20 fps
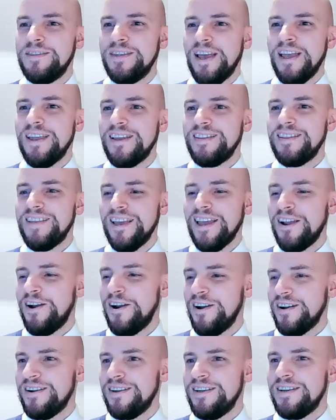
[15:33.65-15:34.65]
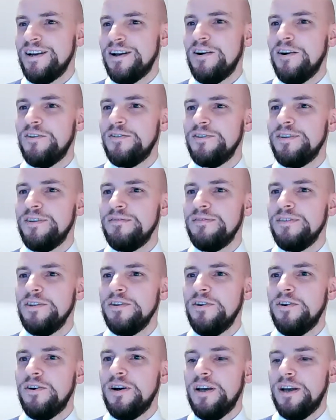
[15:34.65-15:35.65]
take on the
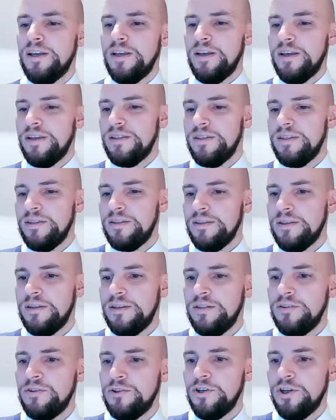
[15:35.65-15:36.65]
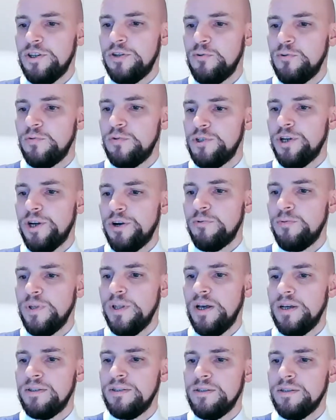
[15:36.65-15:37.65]
video and share
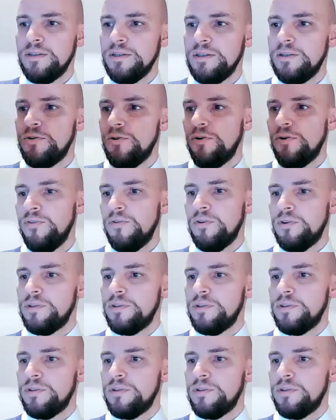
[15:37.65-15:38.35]
with us your